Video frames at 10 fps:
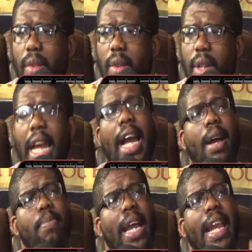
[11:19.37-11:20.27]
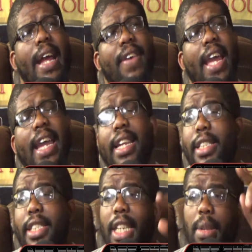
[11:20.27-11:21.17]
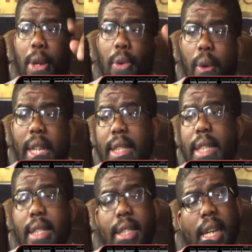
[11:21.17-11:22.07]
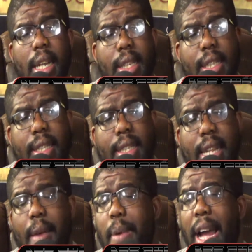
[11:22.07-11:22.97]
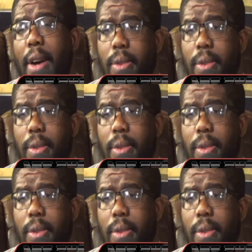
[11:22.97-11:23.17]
Now, I might have had legitimate reasons to step out.